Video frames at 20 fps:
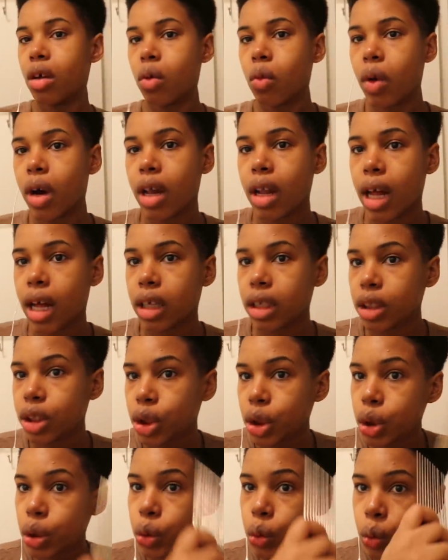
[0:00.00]
While I
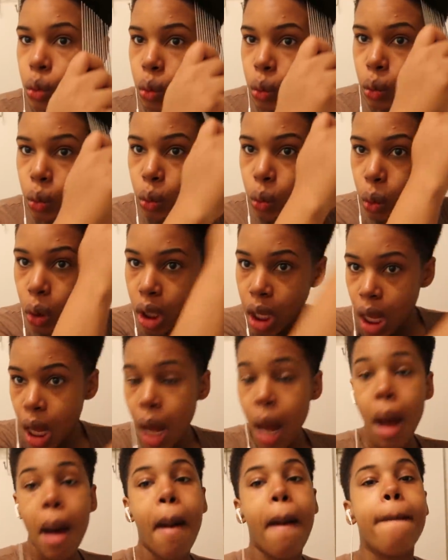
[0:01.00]
do
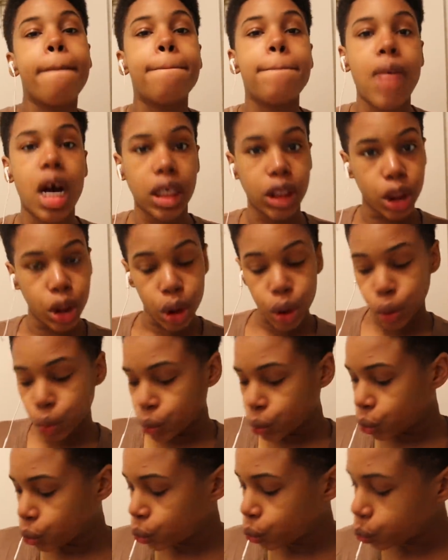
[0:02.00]
my
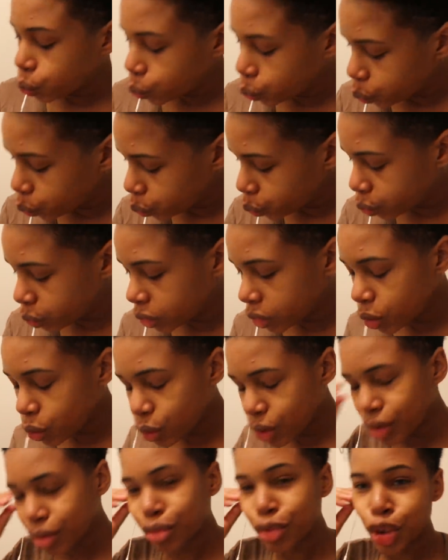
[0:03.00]
do,
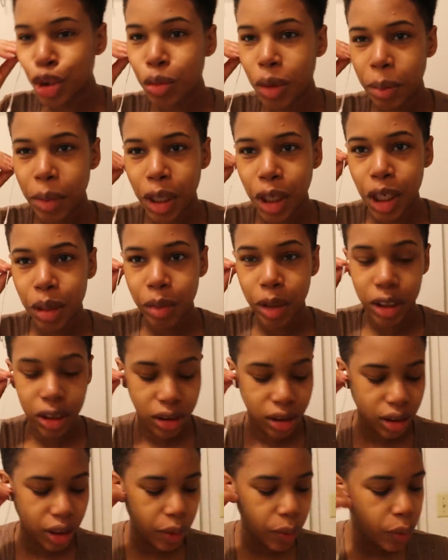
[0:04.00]
well, do my makeup, I should
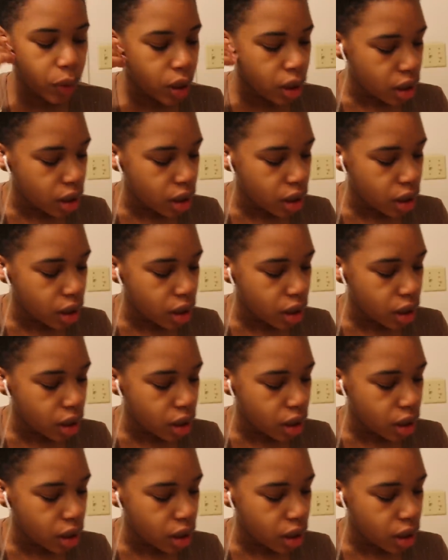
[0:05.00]
say.